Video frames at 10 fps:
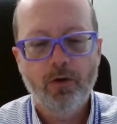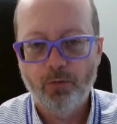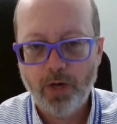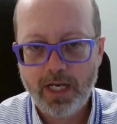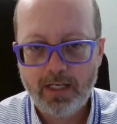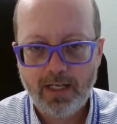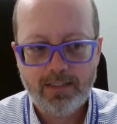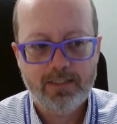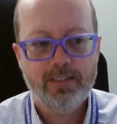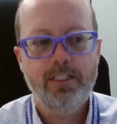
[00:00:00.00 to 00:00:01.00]

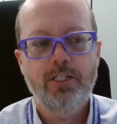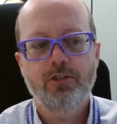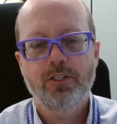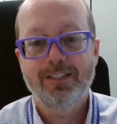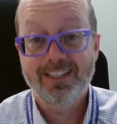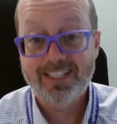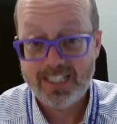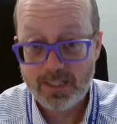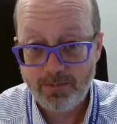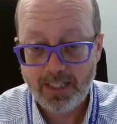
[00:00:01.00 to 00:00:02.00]
recognizes seizures, and then
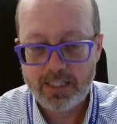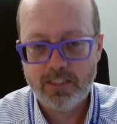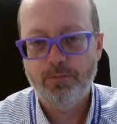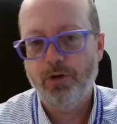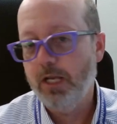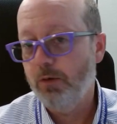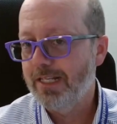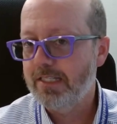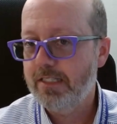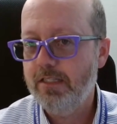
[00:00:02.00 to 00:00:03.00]
stimulates the brain when
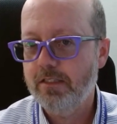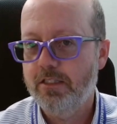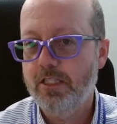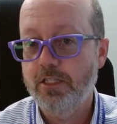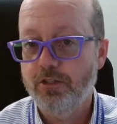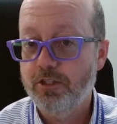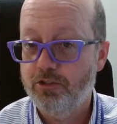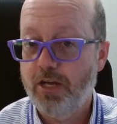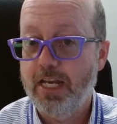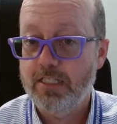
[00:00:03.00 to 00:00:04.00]
it sees a seizure to
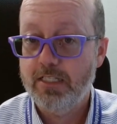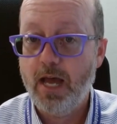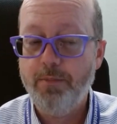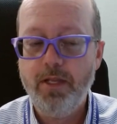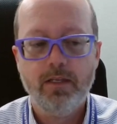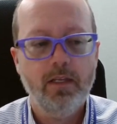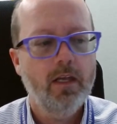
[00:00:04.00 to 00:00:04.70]
try to stop it.